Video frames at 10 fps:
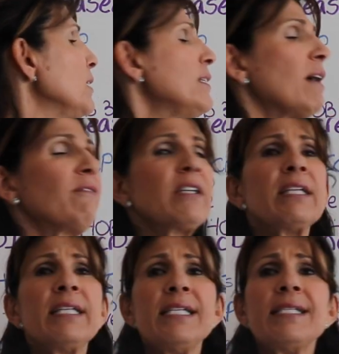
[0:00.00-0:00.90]

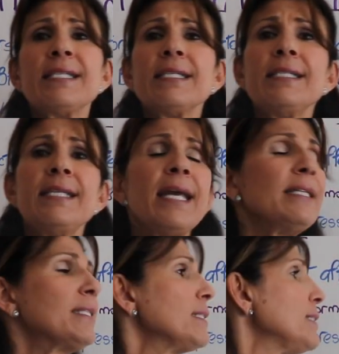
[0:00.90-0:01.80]
Definitely
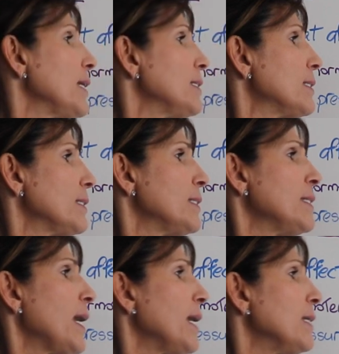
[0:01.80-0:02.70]
sedate, sedate,
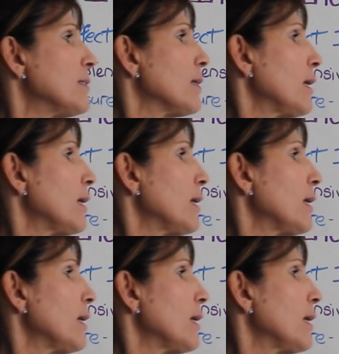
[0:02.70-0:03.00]
sedate.